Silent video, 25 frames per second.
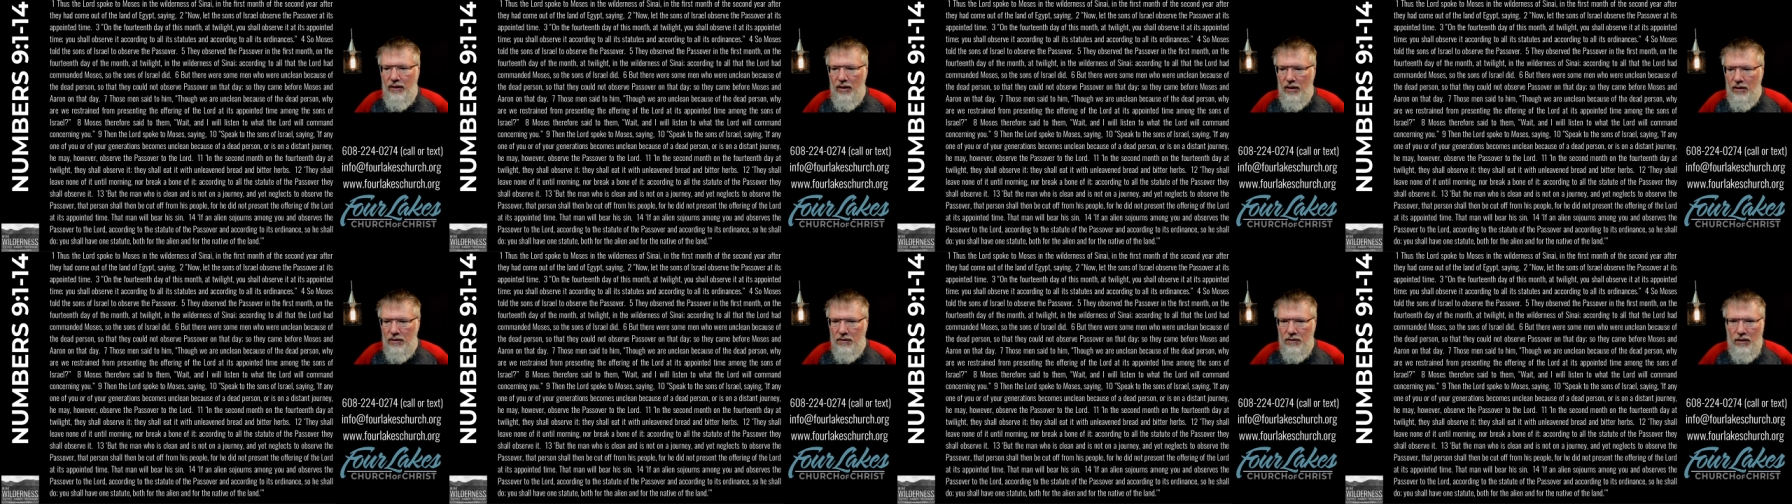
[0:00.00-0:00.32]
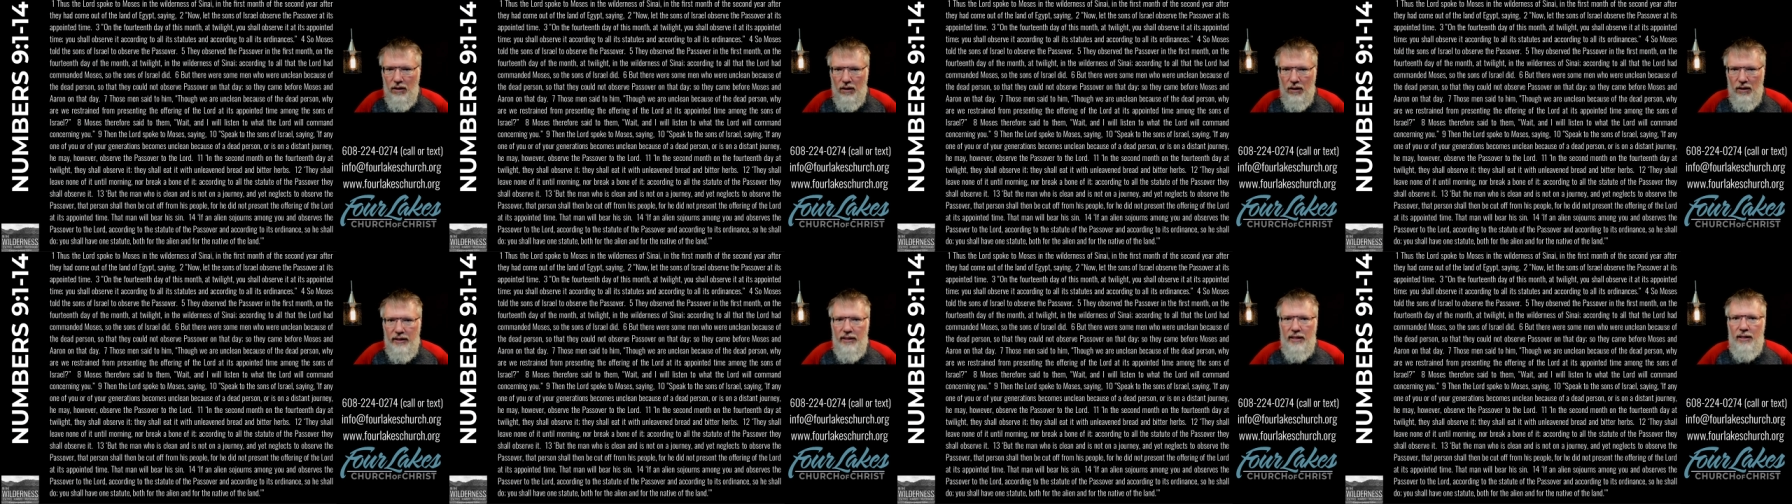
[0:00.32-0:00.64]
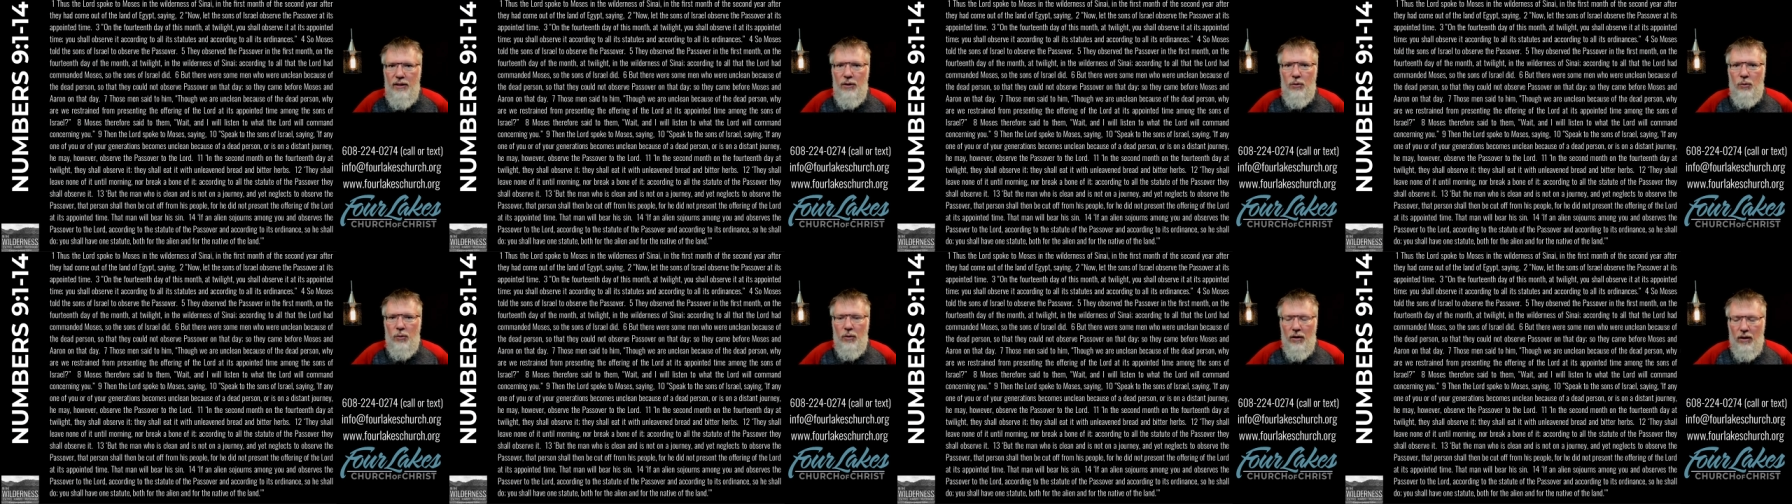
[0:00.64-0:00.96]

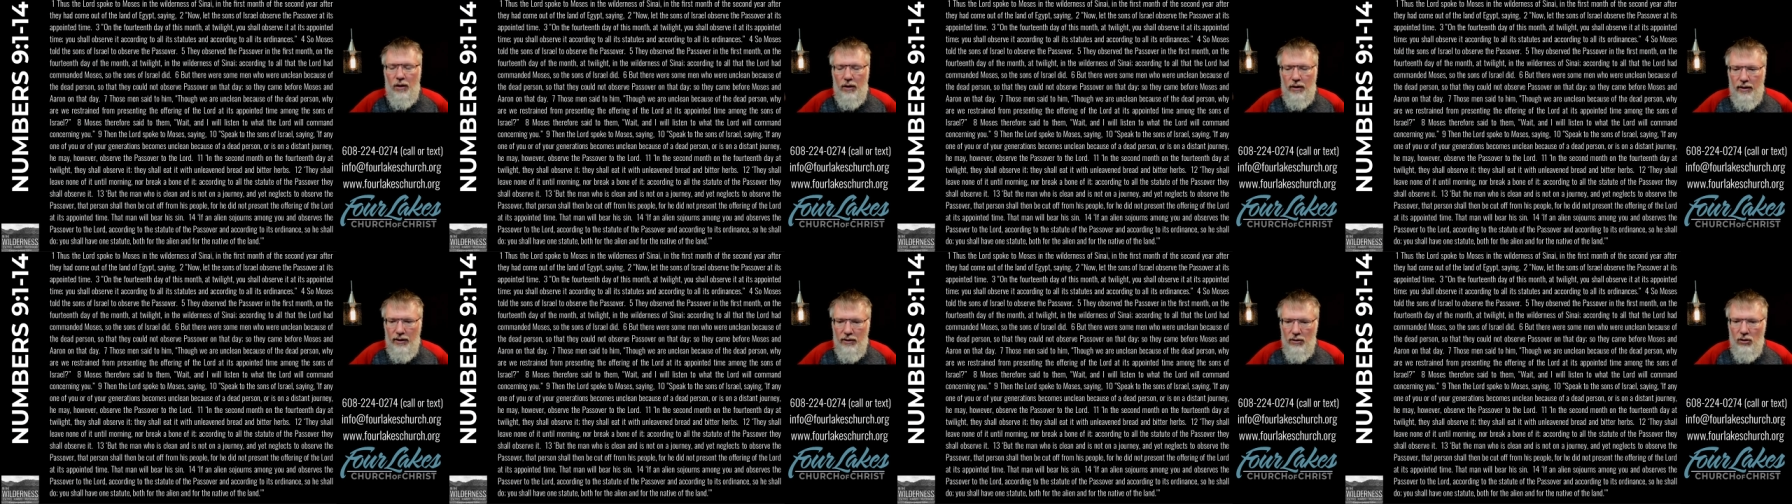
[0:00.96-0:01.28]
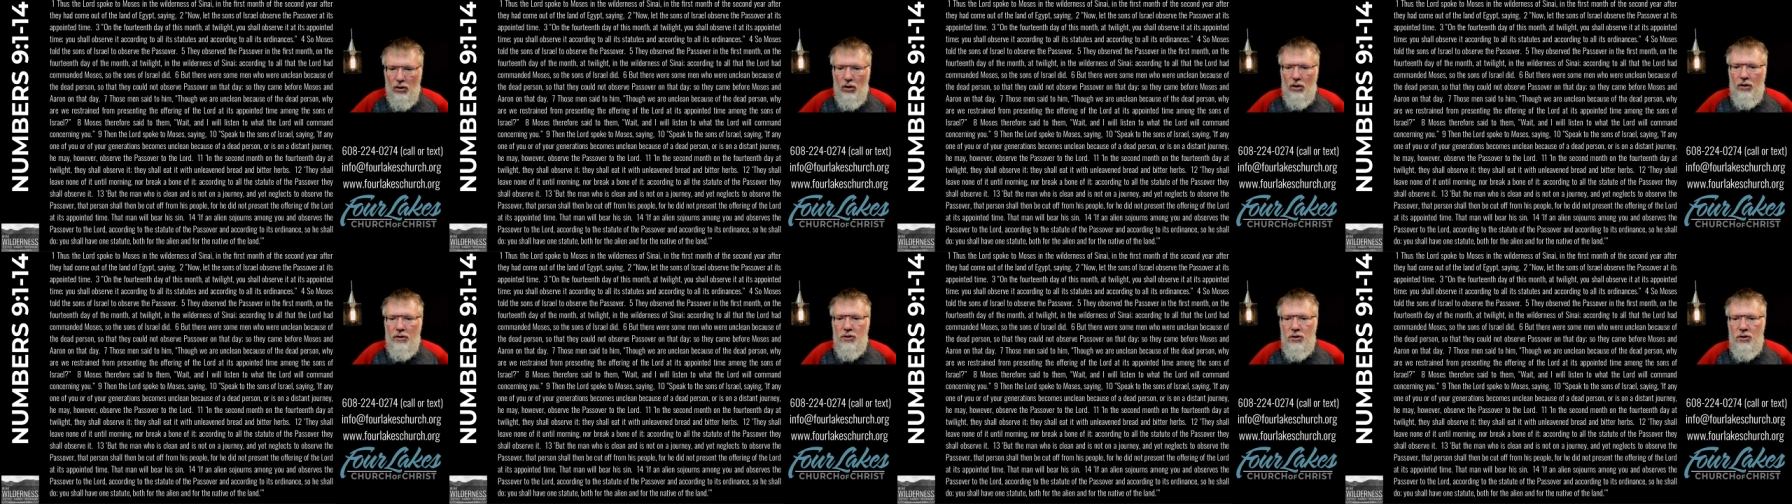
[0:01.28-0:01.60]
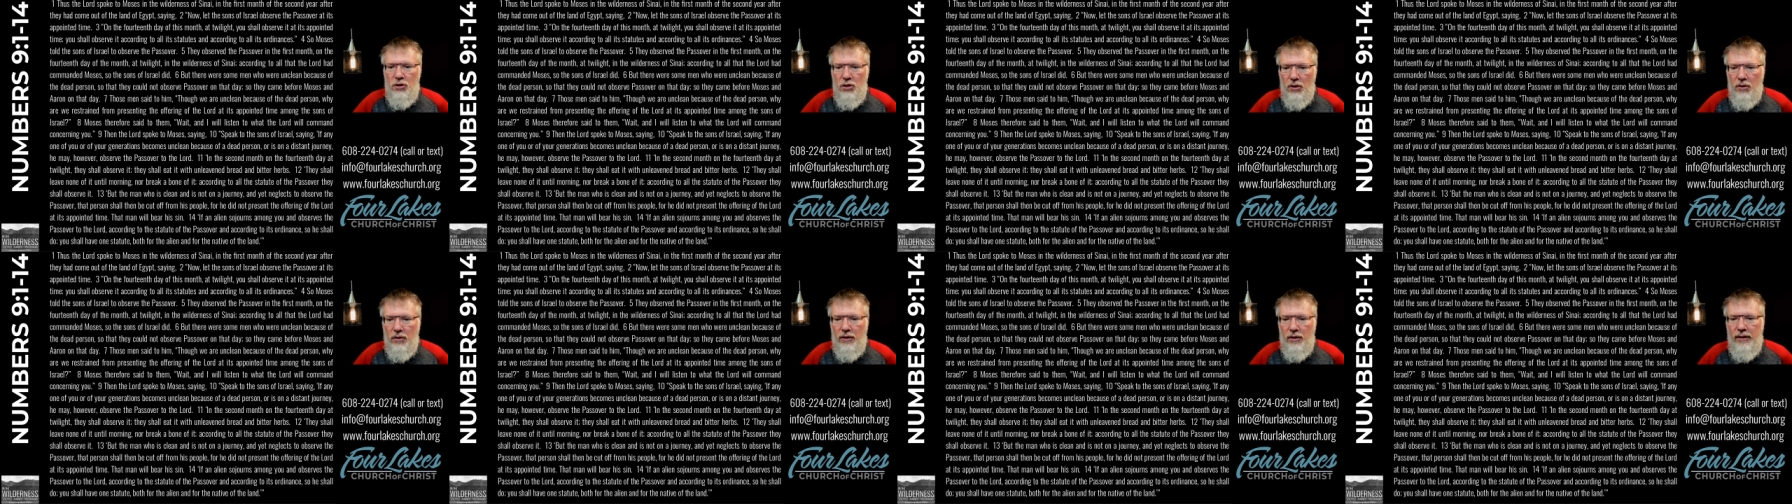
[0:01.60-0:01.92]
unclean or on a long
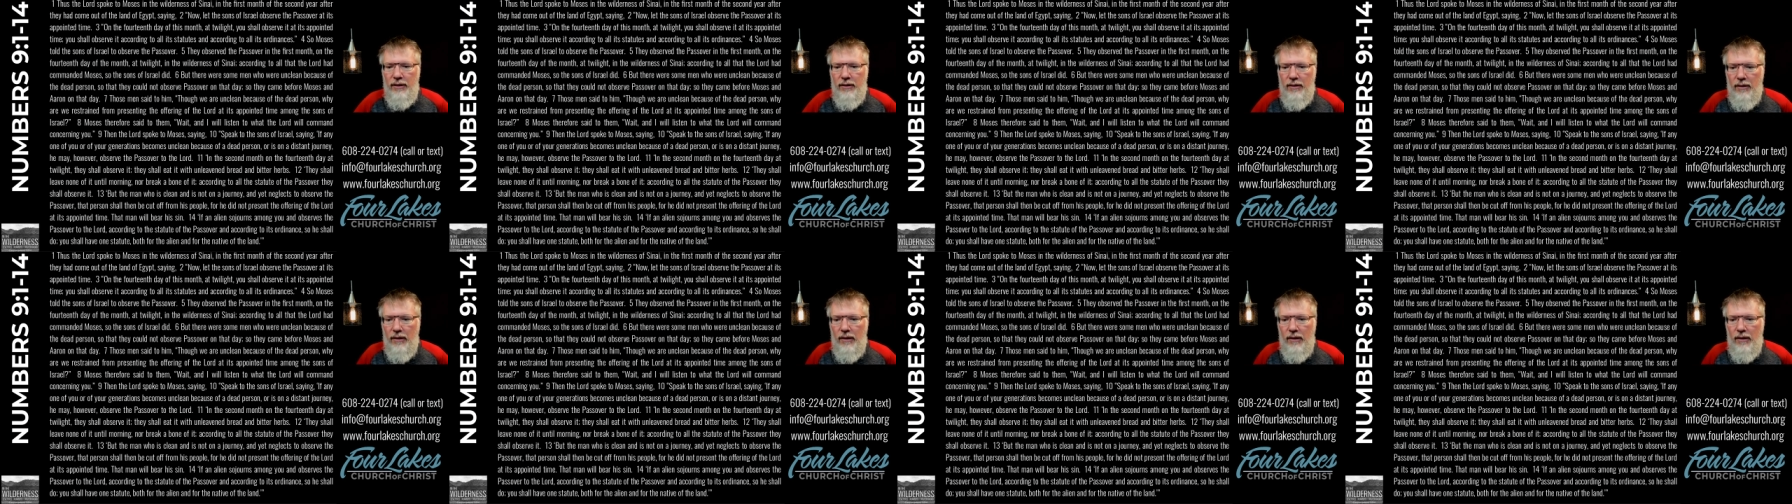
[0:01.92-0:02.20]
journey,